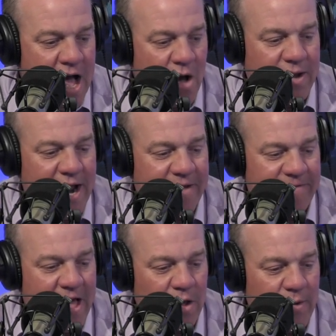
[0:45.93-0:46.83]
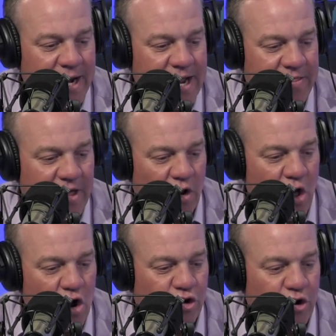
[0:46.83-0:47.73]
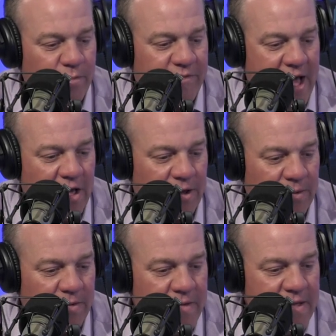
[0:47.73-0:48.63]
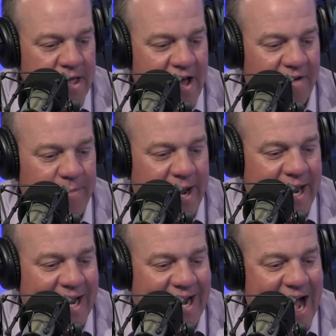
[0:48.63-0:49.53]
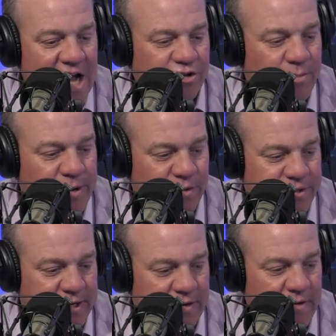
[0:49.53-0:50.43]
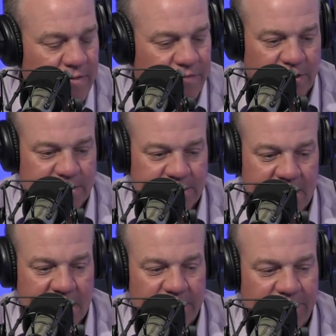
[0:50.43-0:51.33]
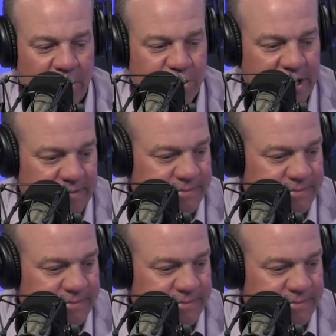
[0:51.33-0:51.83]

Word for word: How can I evaluate the long term value of making a contribution versus a conversion?